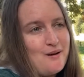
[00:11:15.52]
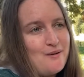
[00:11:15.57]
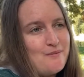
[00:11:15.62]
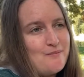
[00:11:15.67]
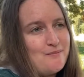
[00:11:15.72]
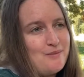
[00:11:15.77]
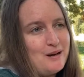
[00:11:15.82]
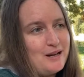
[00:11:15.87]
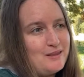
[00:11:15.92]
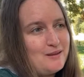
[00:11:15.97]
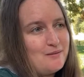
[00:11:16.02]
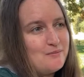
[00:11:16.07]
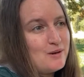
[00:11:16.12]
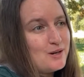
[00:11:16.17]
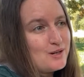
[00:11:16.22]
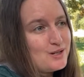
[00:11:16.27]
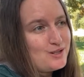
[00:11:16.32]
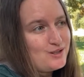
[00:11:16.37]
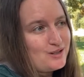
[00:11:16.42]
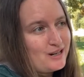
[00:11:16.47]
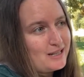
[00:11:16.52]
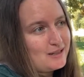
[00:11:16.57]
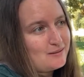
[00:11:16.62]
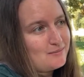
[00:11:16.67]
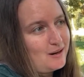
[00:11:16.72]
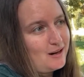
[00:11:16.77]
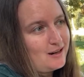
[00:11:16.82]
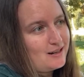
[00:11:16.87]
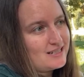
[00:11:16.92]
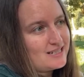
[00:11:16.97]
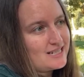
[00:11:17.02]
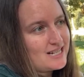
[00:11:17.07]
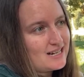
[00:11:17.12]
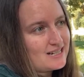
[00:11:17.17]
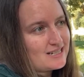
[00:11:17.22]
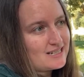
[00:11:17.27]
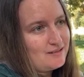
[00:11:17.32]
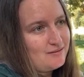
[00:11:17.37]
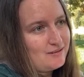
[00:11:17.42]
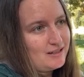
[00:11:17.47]
But the most draining part is
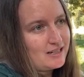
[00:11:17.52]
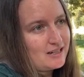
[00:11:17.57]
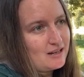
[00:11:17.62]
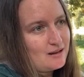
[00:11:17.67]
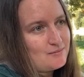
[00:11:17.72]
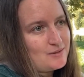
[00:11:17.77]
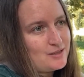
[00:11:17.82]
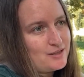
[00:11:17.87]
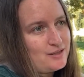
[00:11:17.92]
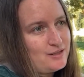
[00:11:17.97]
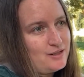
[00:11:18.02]
actually when it comes